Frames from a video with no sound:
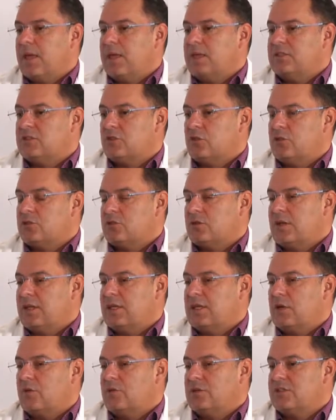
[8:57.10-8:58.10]
is also at
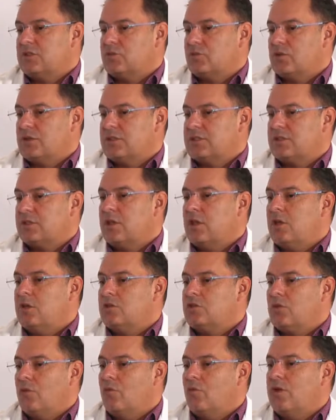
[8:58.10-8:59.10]
increased risk.
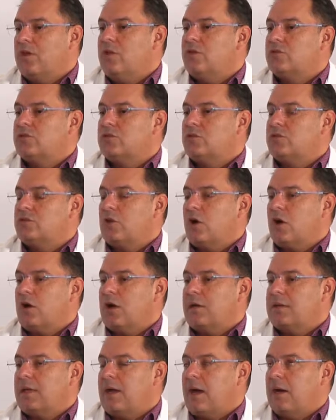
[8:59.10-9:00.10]
So we used to
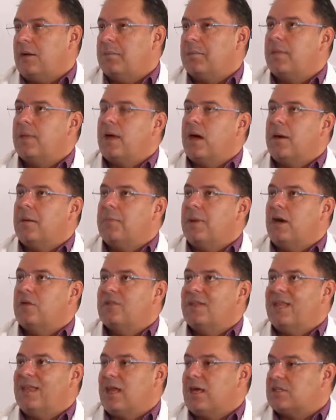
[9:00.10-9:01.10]
talk
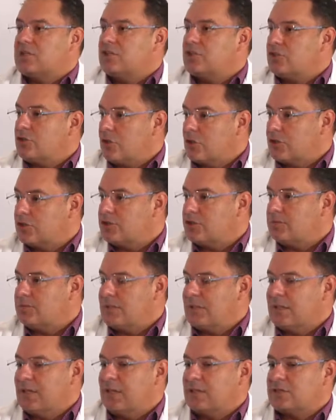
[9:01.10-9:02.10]
about the last surge
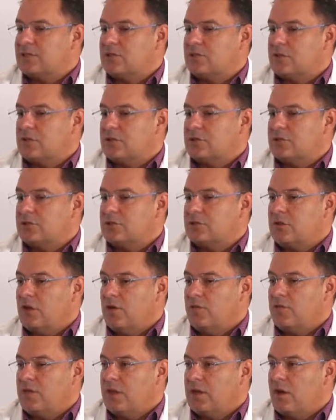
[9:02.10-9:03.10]
being a surge
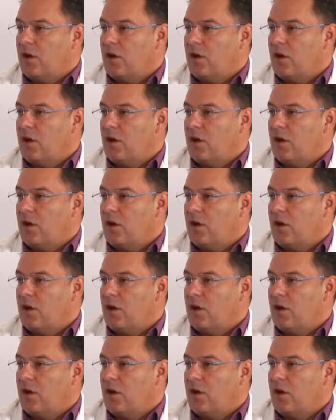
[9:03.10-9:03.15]
of the